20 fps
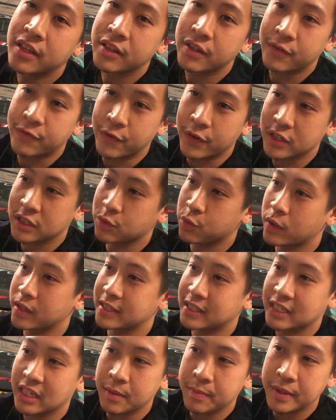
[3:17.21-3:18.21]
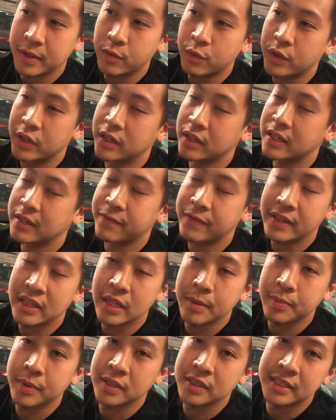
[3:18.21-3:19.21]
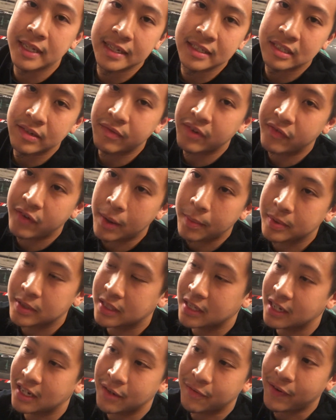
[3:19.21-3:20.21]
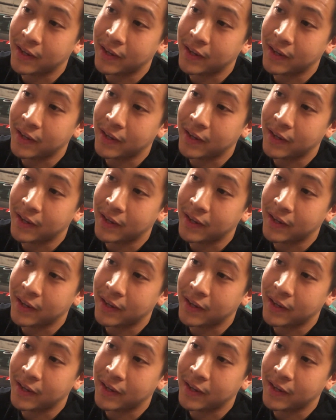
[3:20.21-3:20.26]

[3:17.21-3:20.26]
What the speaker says: The first one is gonna be really 50%, 75%.